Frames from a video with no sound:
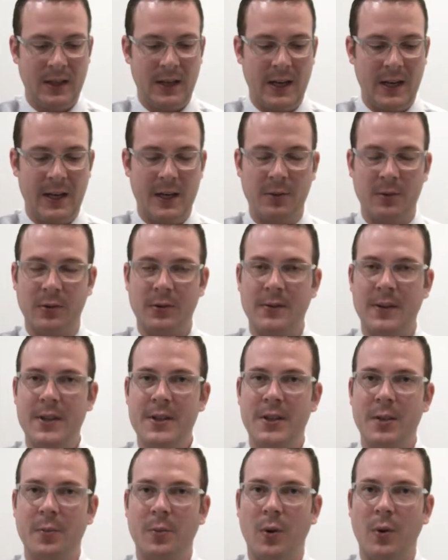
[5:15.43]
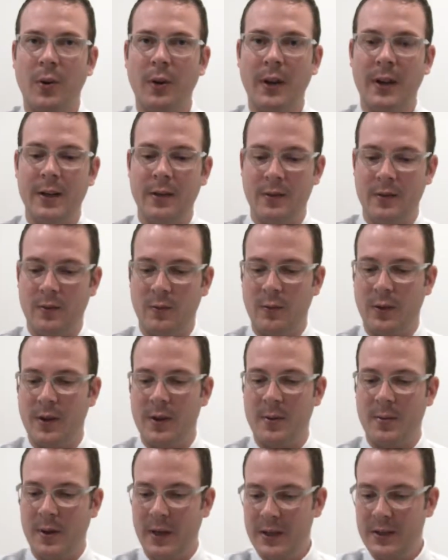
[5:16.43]
and it will reach a point where
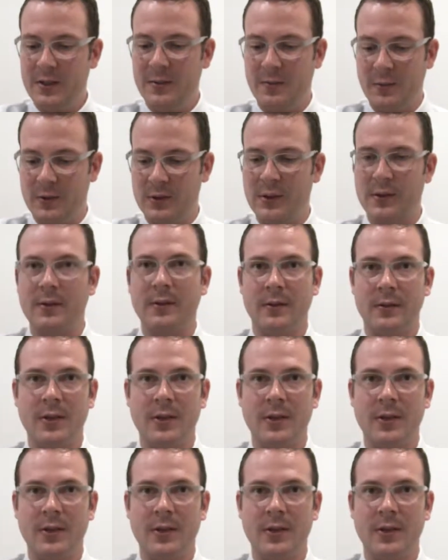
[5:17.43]
the patient will